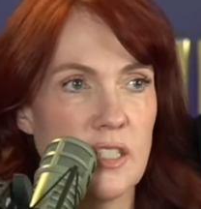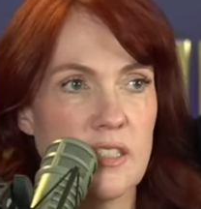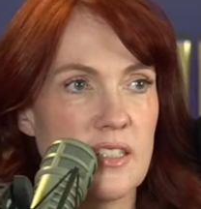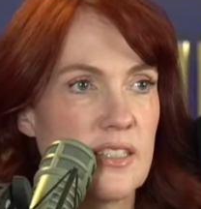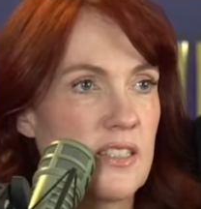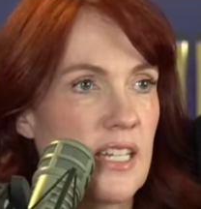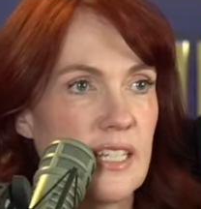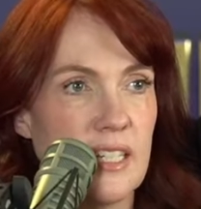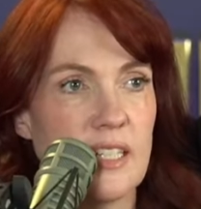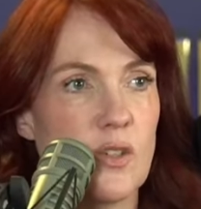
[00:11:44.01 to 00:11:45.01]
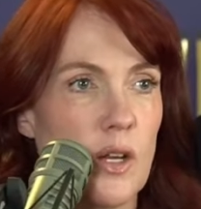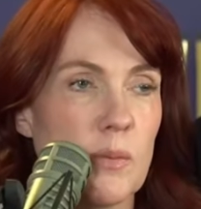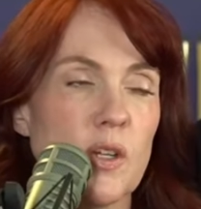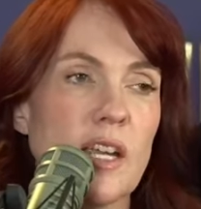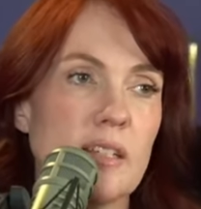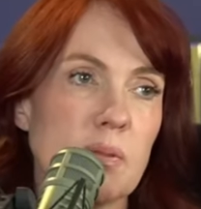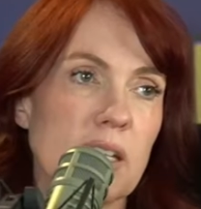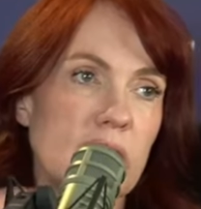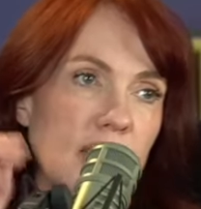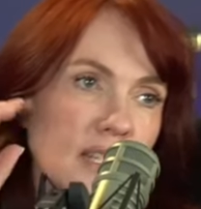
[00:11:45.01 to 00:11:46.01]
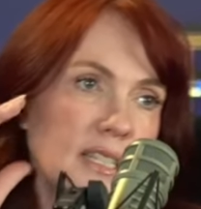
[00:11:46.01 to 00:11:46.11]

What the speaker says: It's like incredible. Okay, play it again.